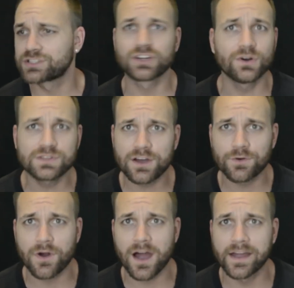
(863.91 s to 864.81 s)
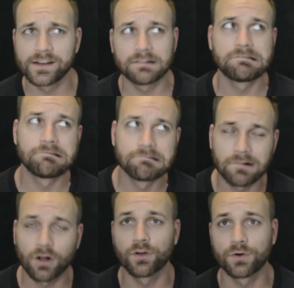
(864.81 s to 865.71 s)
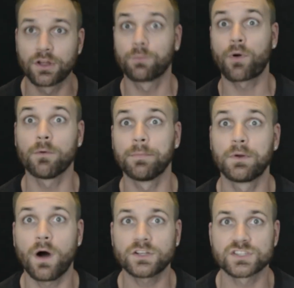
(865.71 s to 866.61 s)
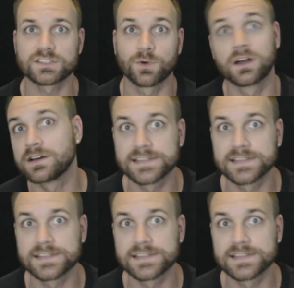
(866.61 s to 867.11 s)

Don't tell Ryan, although he'll probably watch this one because